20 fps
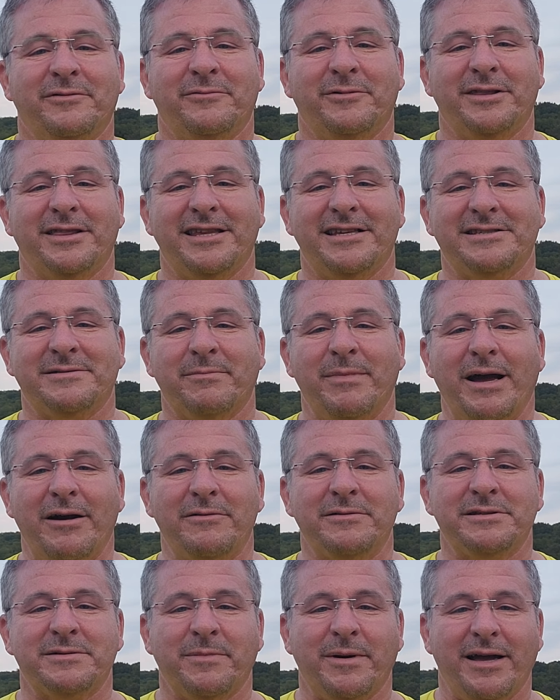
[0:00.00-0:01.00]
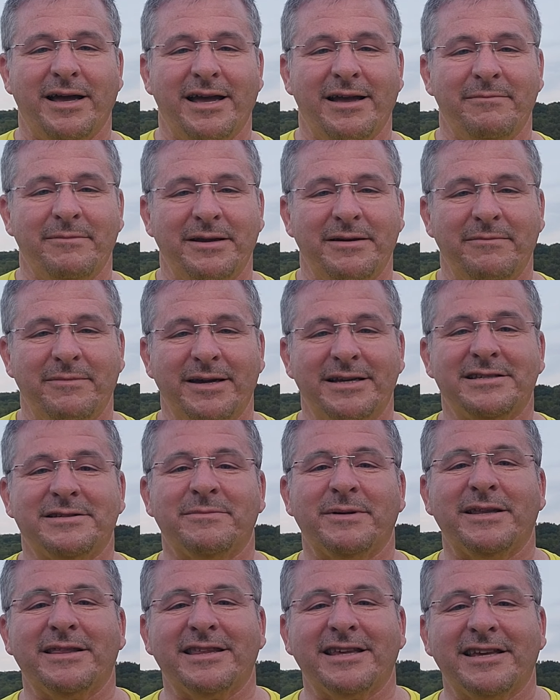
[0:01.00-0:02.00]
with these mountains behind me, makes
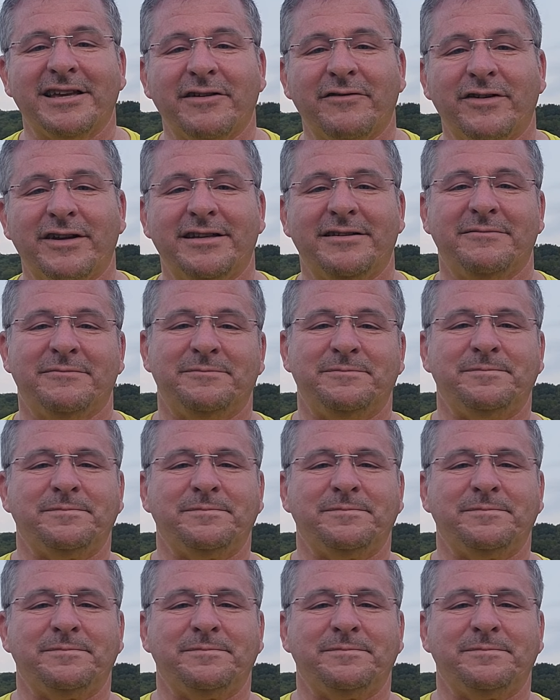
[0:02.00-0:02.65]
me think of it.